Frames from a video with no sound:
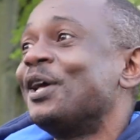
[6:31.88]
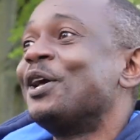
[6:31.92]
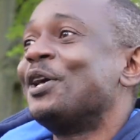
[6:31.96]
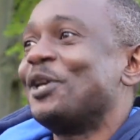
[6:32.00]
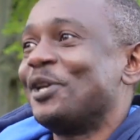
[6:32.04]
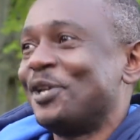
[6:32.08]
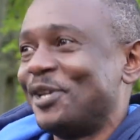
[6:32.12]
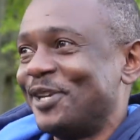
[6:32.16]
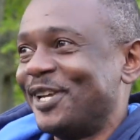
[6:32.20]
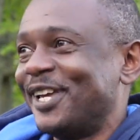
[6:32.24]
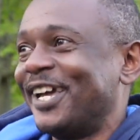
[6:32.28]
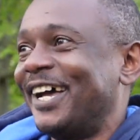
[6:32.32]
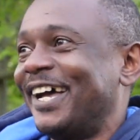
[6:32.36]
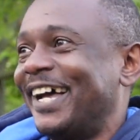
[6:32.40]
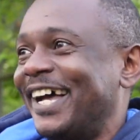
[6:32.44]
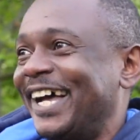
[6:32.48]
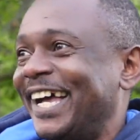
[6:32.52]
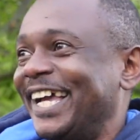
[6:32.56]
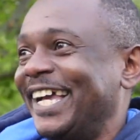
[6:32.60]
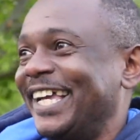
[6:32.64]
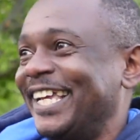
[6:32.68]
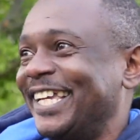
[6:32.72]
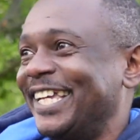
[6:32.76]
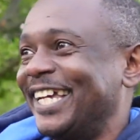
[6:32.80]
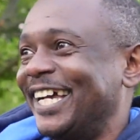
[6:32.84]

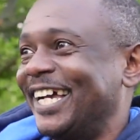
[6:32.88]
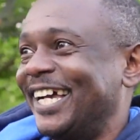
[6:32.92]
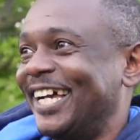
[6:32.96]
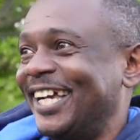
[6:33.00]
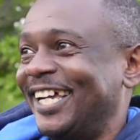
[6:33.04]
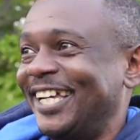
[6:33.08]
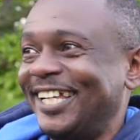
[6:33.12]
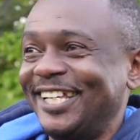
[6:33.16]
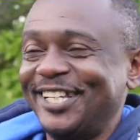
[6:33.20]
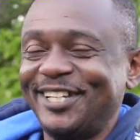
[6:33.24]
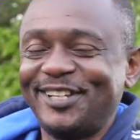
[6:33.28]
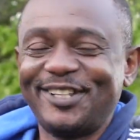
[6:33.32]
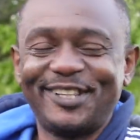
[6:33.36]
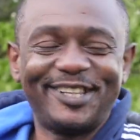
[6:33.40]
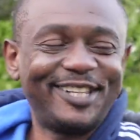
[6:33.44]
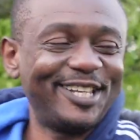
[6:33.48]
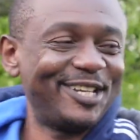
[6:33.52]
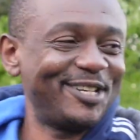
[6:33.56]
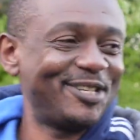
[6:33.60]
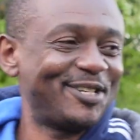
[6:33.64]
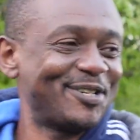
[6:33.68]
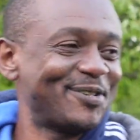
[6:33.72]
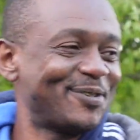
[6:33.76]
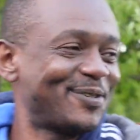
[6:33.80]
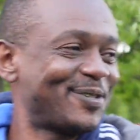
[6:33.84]
Yeah.
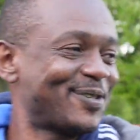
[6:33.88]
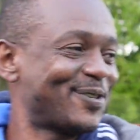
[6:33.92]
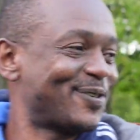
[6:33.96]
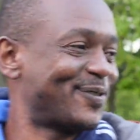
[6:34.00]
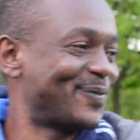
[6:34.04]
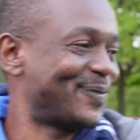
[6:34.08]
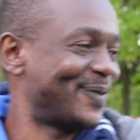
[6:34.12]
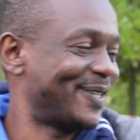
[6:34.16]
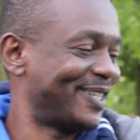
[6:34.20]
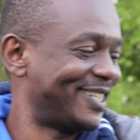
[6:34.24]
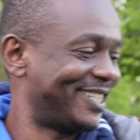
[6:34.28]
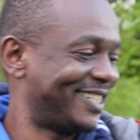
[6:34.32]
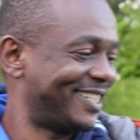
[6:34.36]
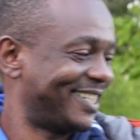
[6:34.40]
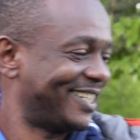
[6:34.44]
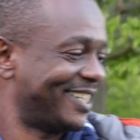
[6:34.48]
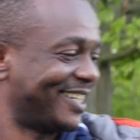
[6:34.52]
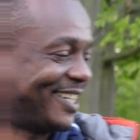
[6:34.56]
Thank you so much.